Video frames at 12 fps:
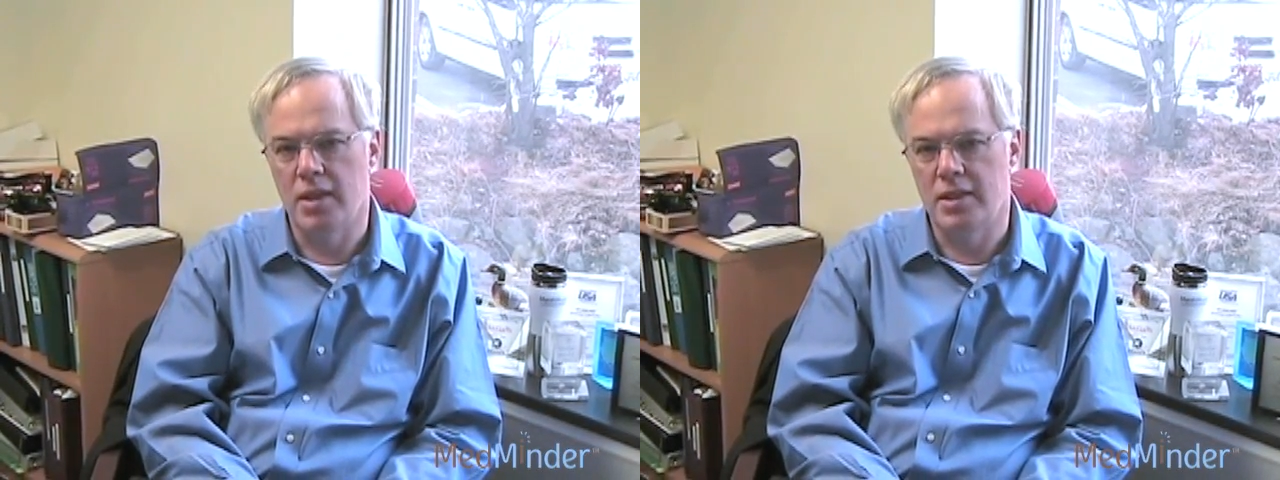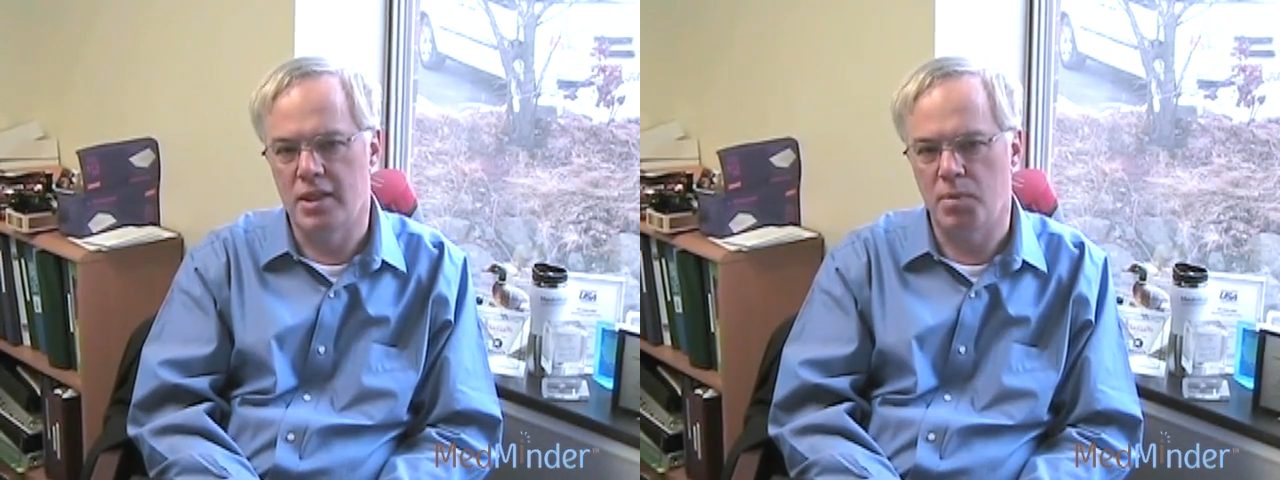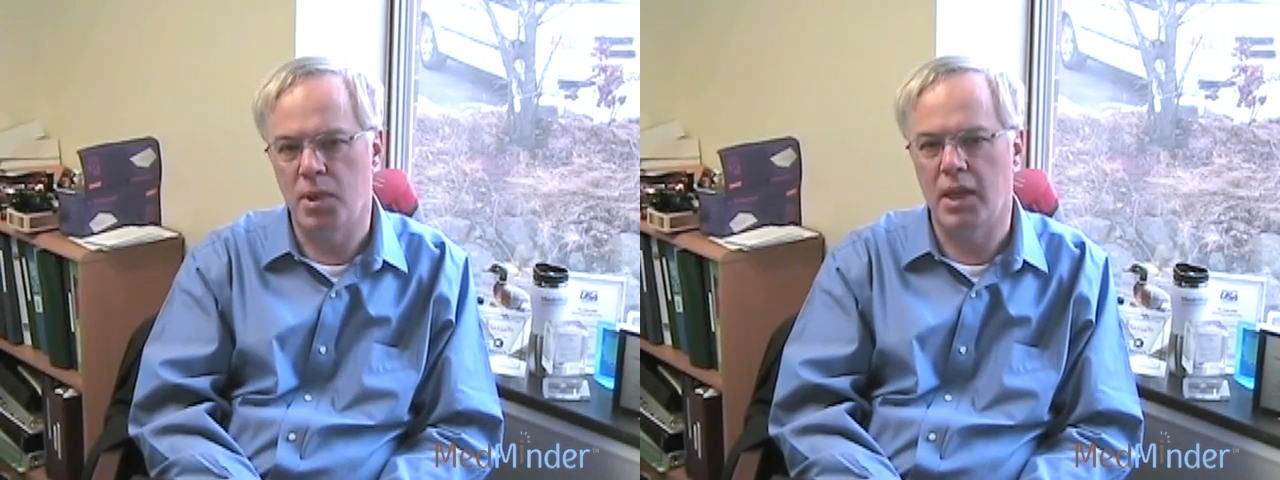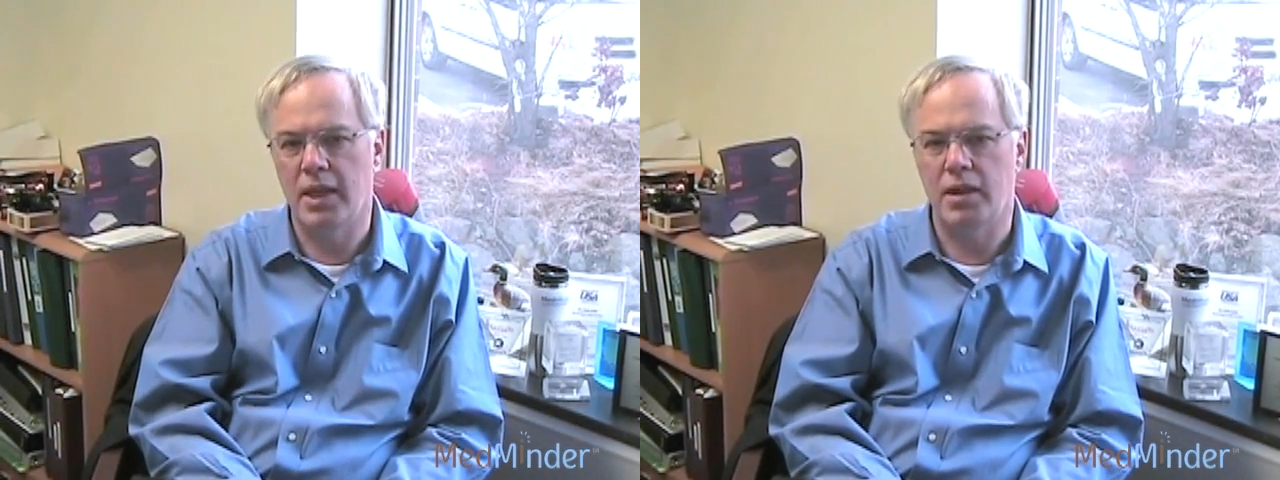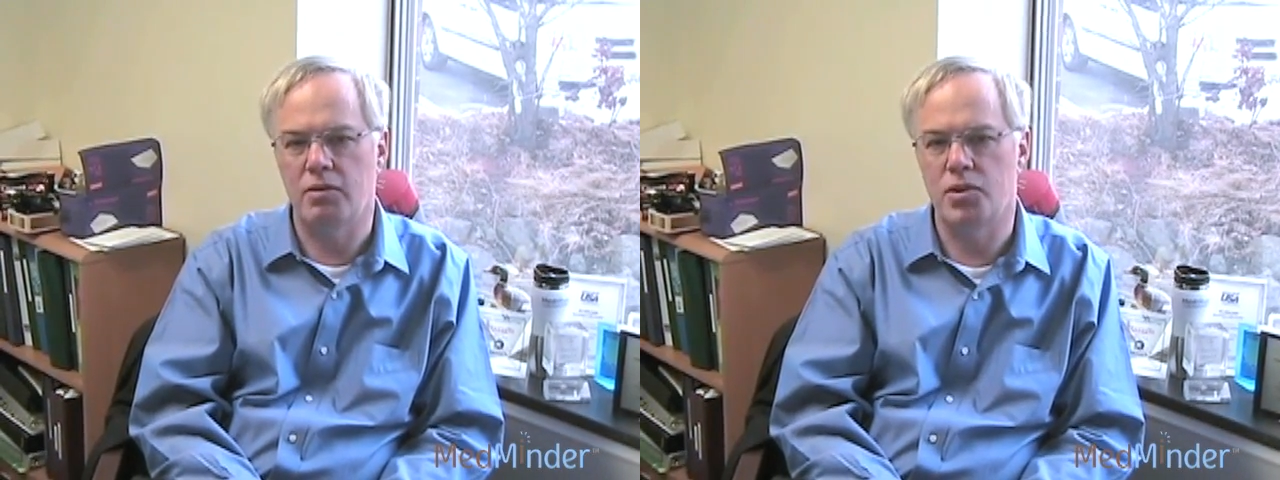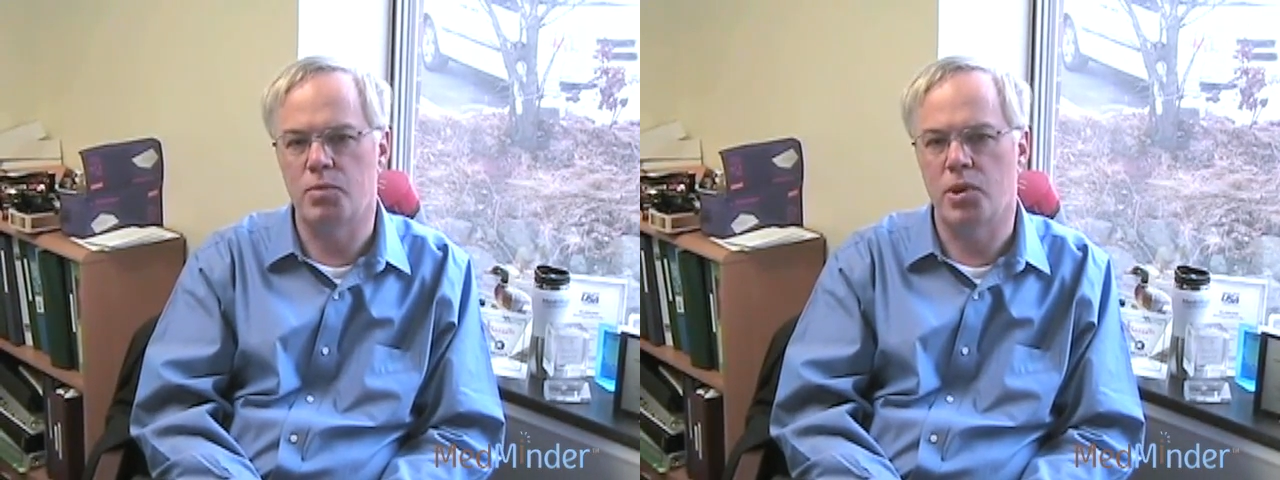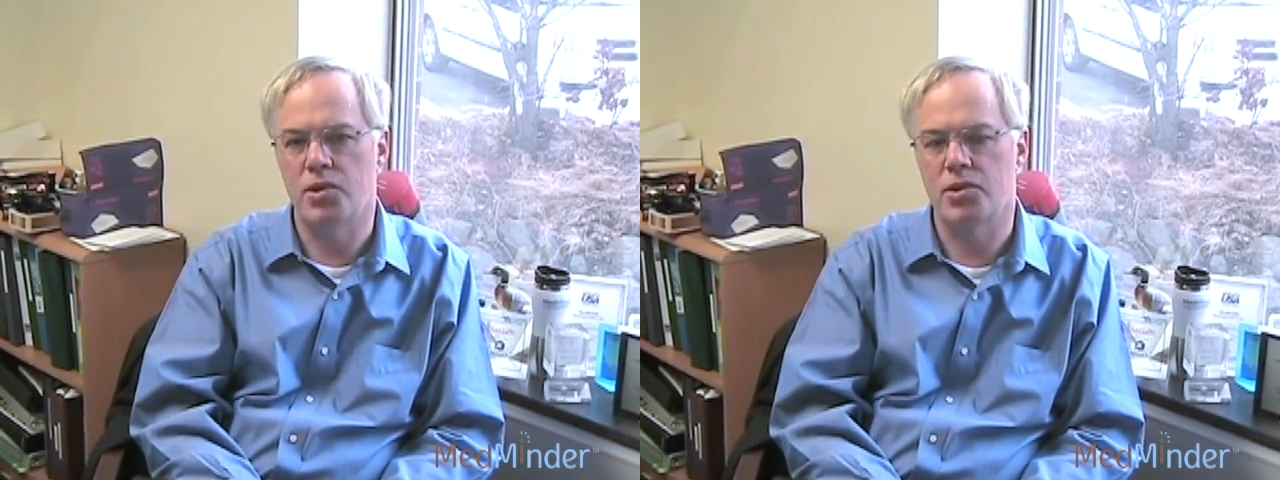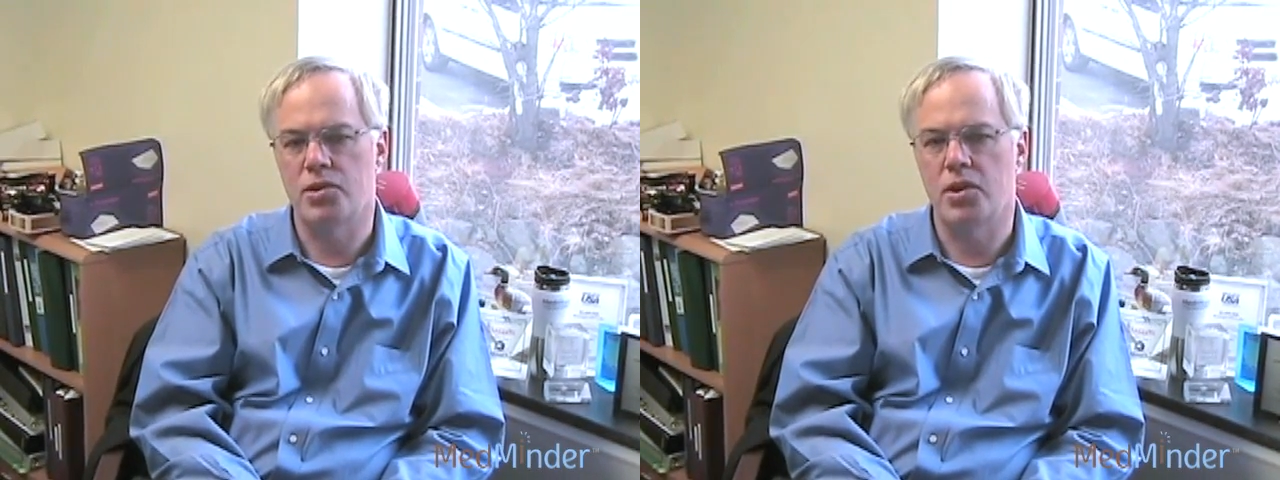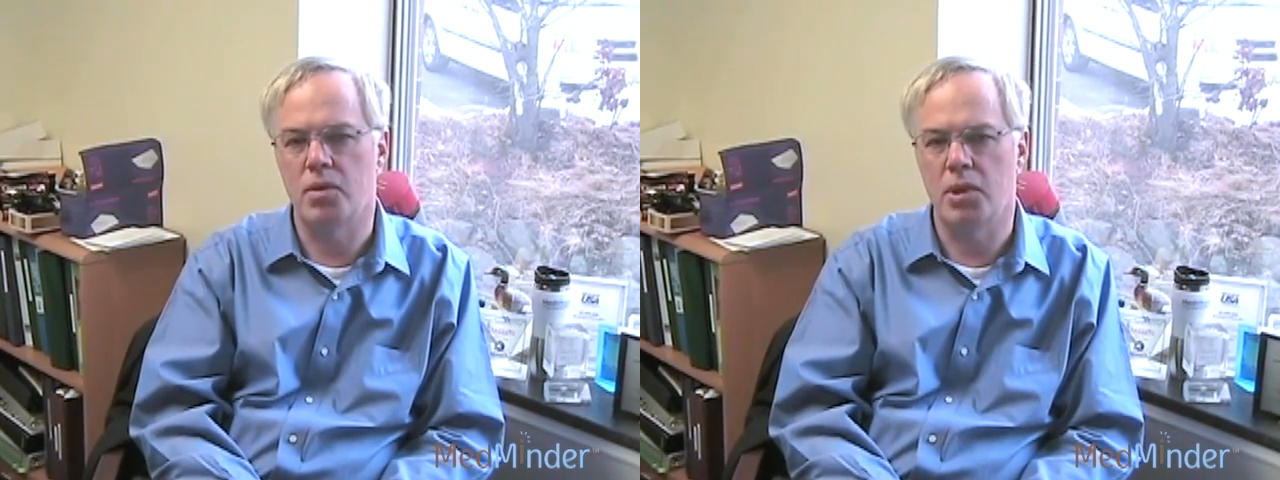Typically that response is going to